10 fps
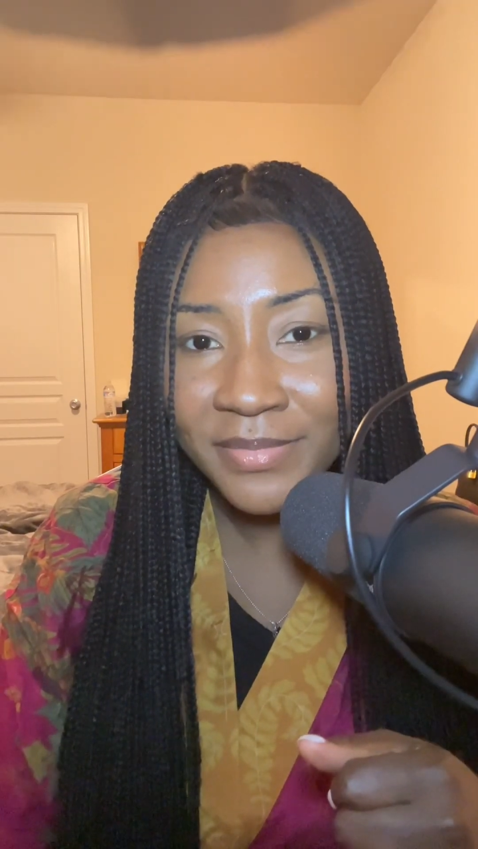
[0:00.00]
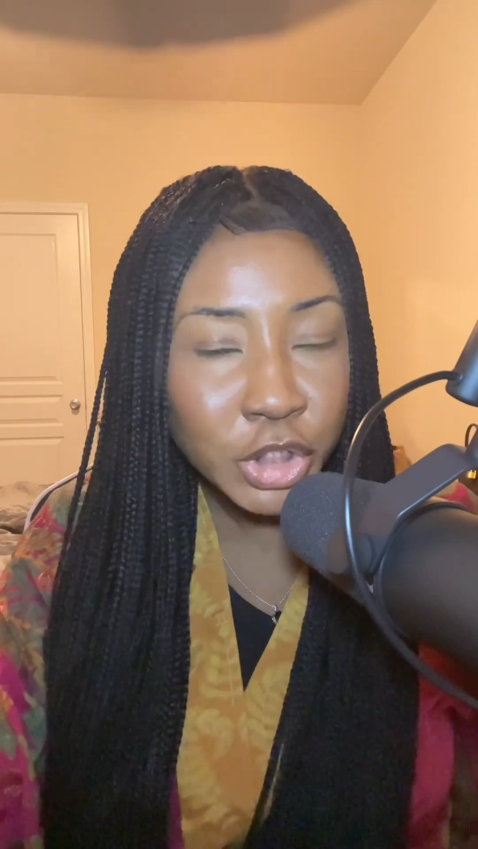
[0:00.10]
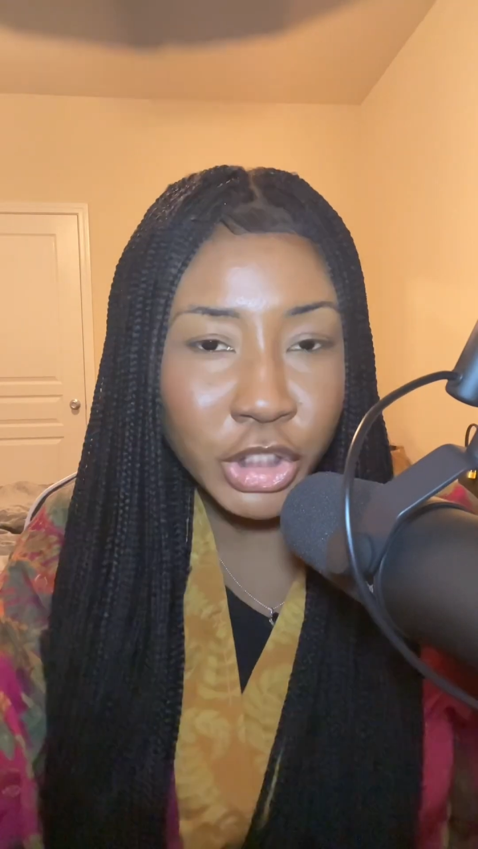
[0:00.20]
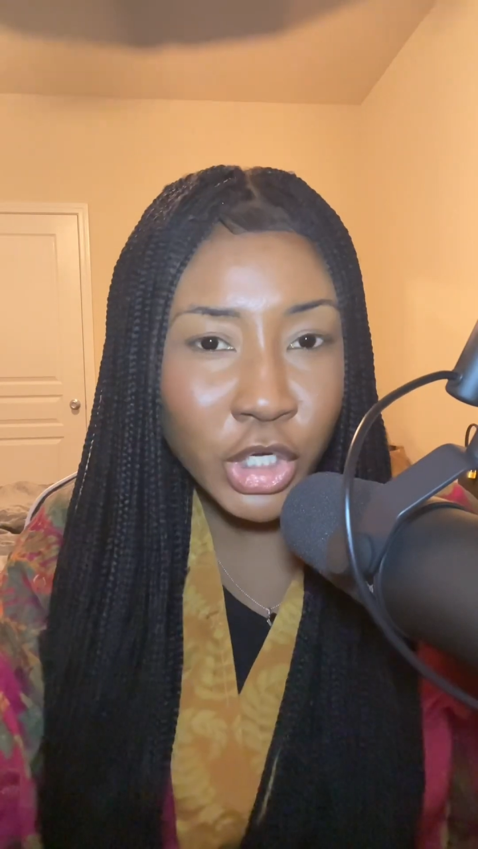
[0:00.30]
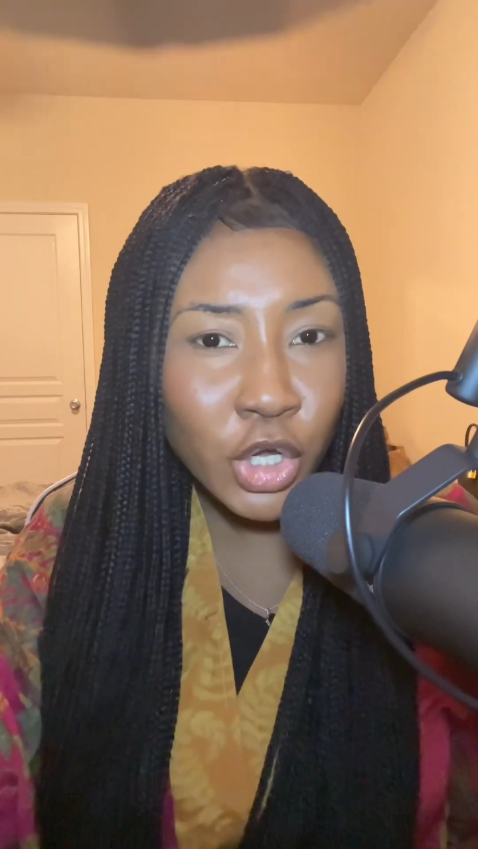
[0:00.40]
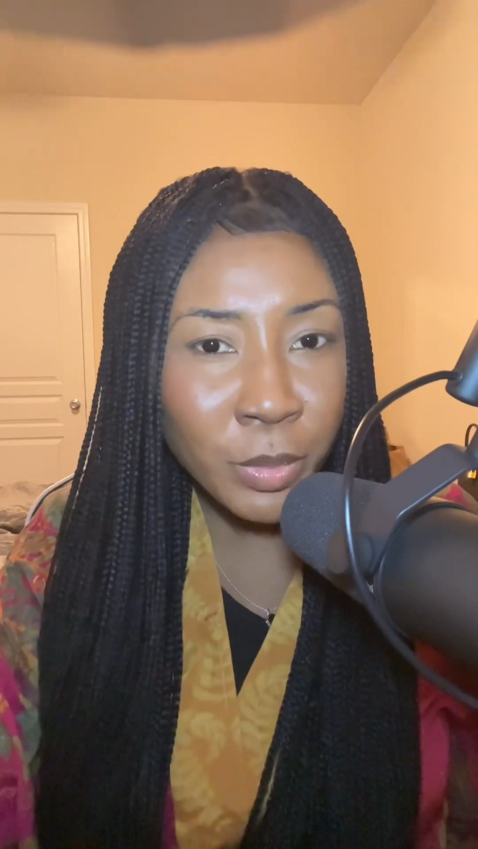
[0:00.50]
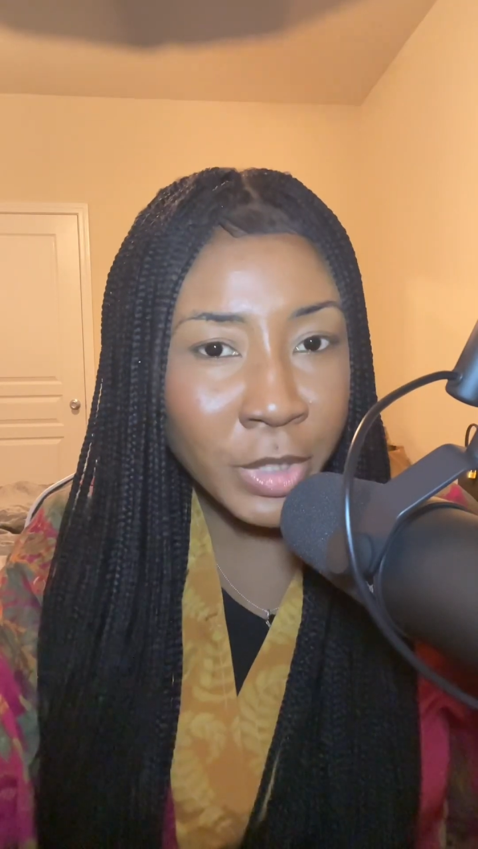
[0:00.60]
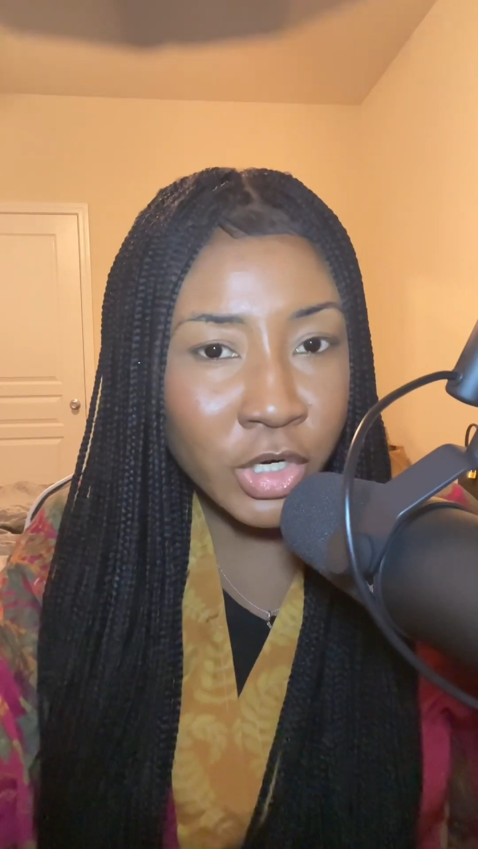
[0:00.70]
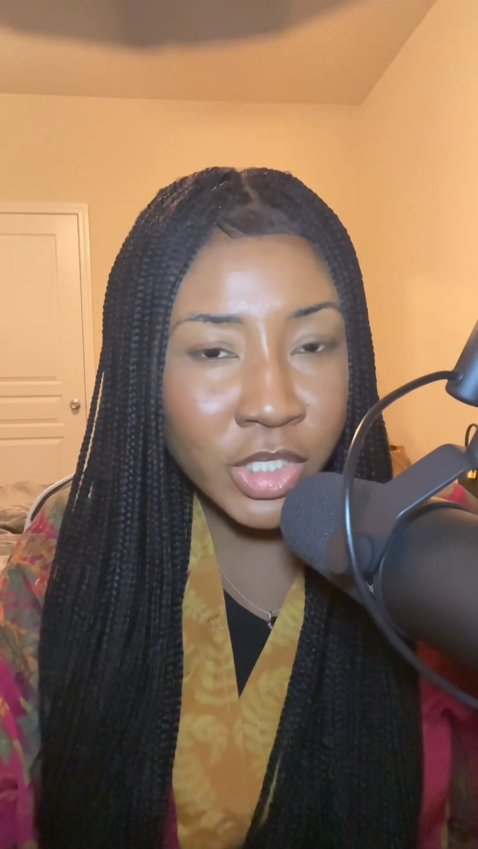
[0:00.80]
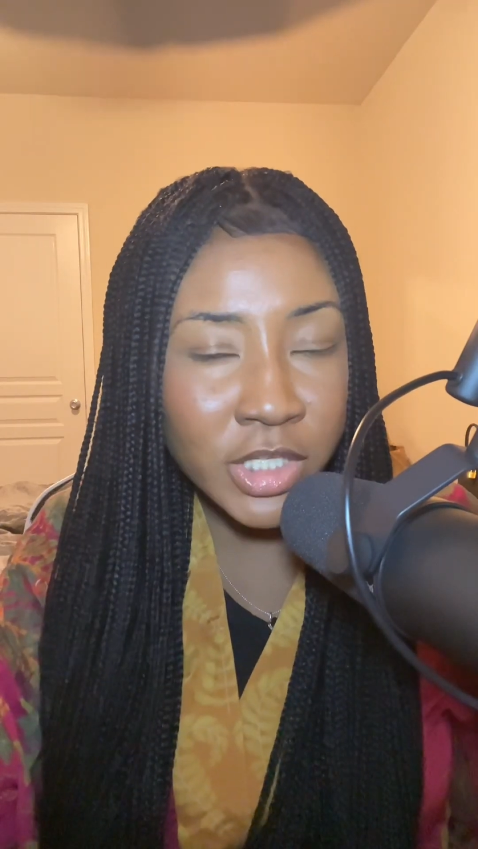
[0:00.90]
Don't
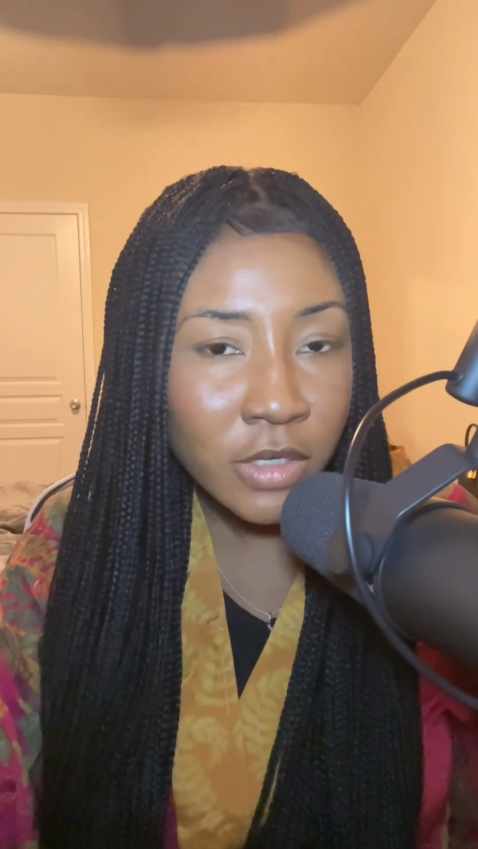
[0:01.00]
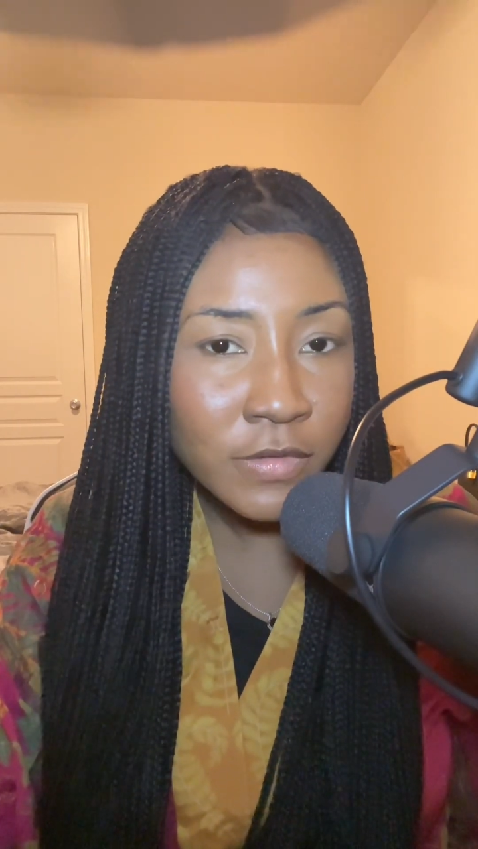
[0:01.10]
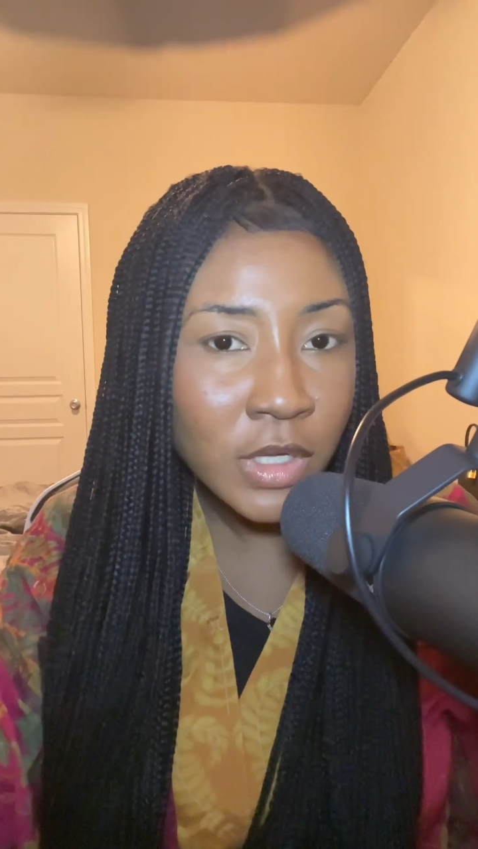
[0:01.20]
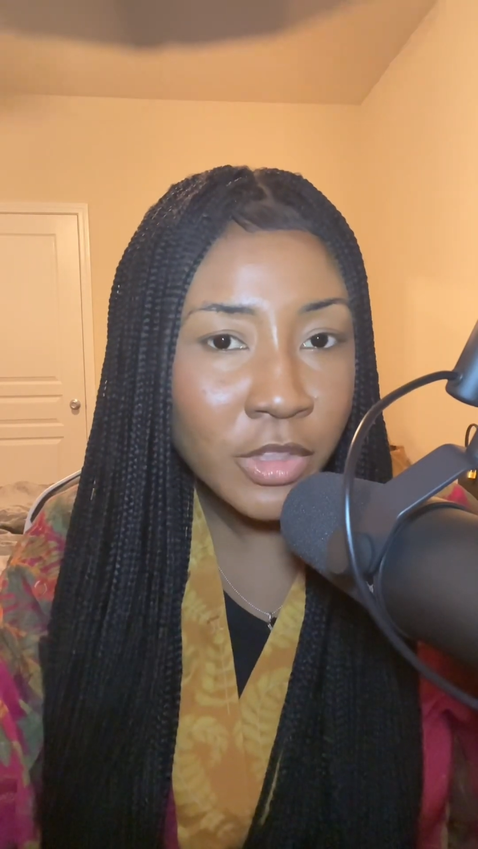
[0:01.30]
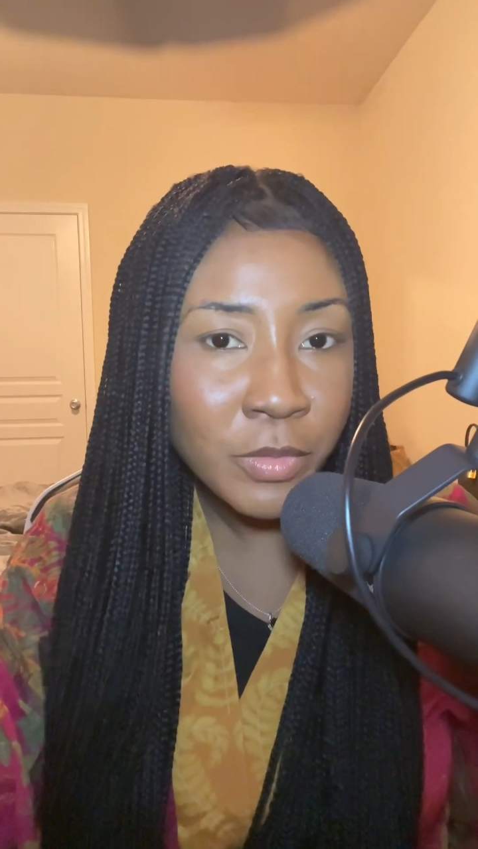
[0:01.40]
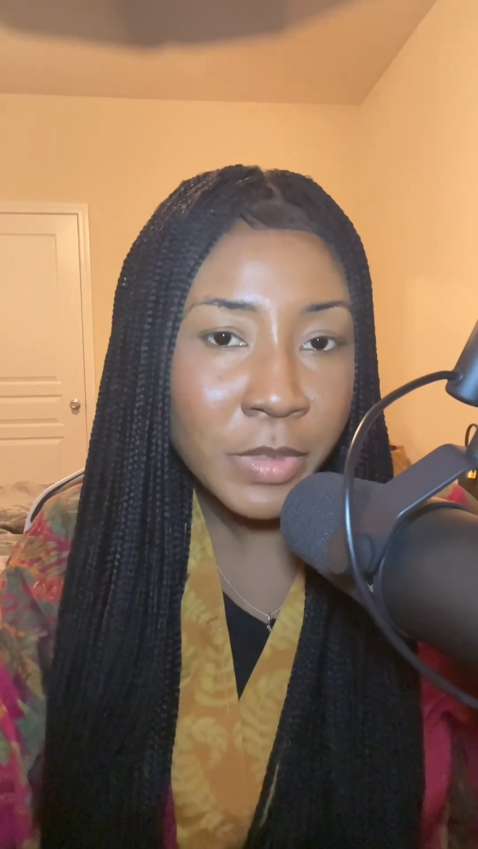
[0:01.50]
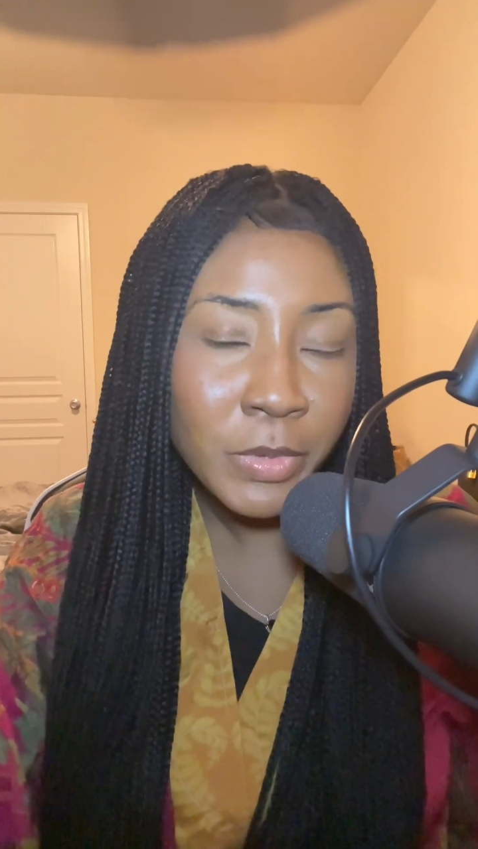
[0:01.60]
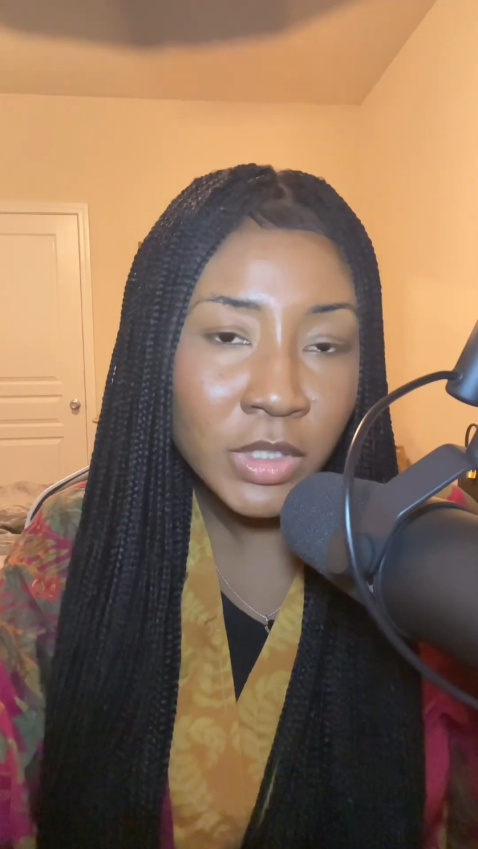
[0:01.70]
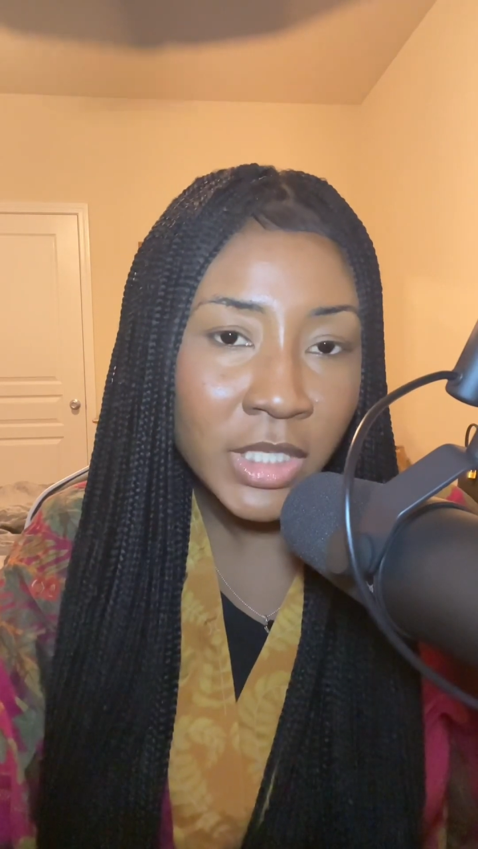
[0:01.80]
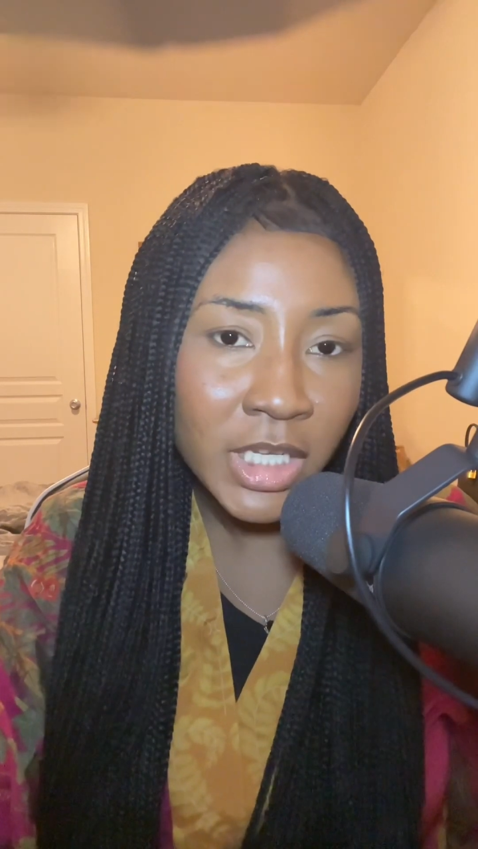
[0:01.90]
compare yourself to other people
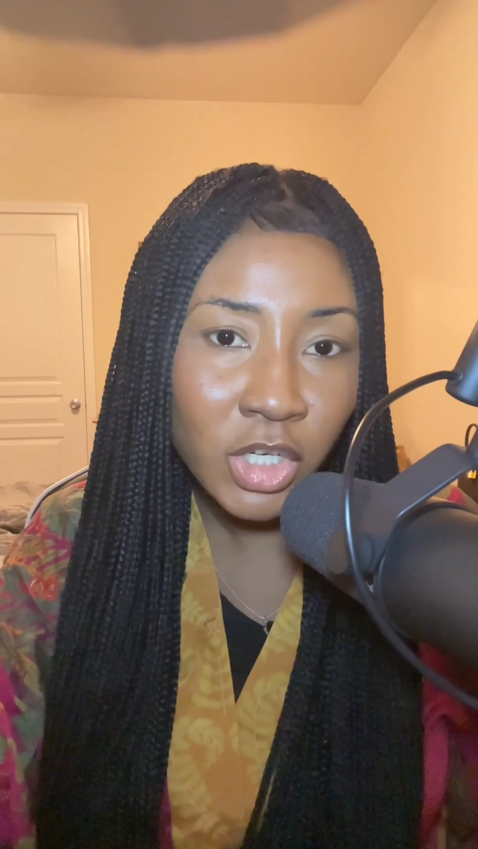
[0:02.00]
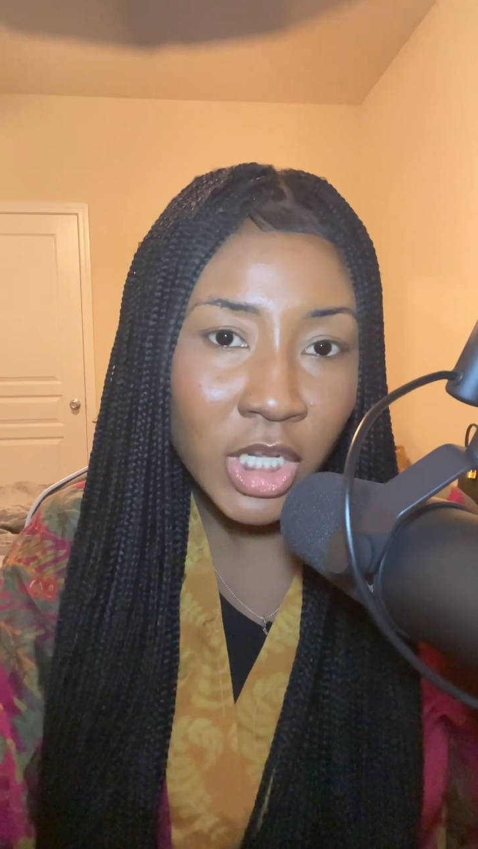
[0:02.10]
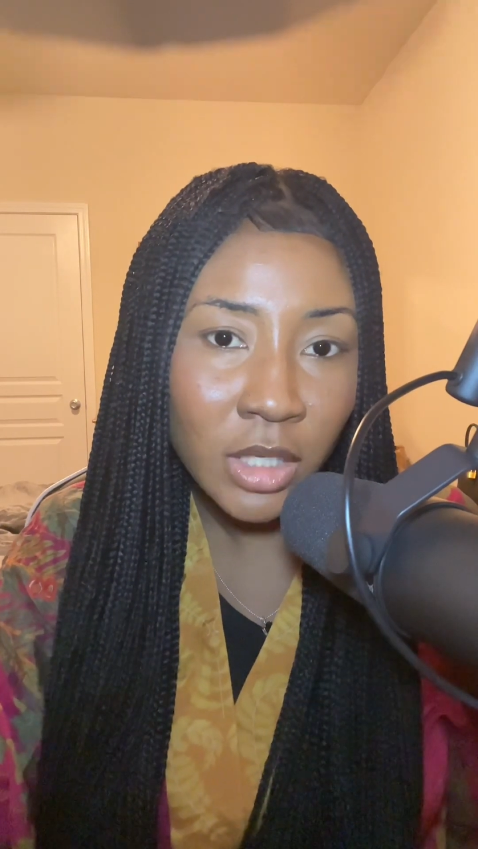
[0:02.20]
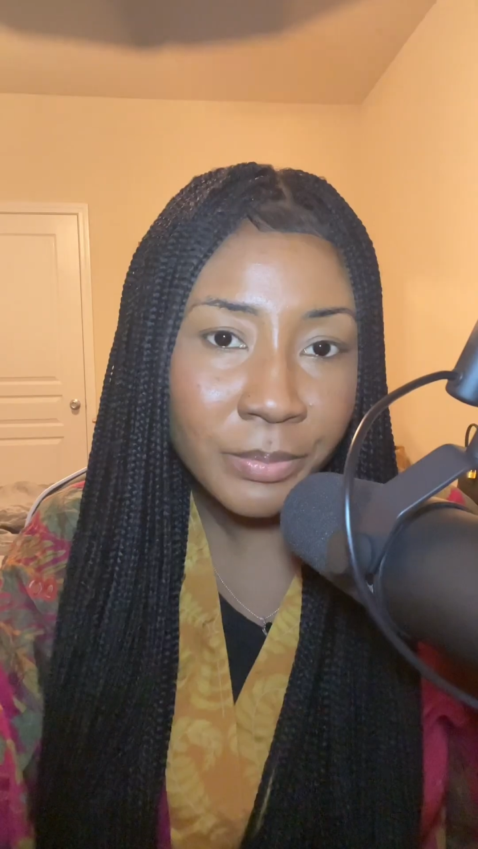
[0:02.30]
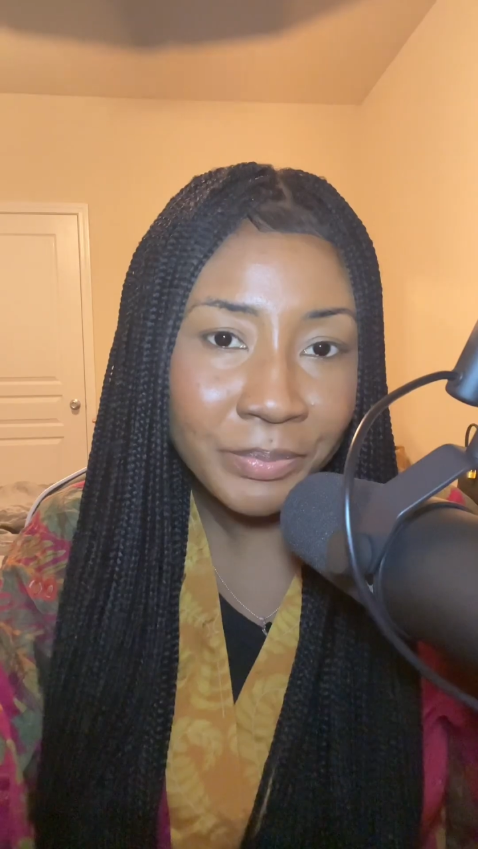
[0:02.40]
on the internet.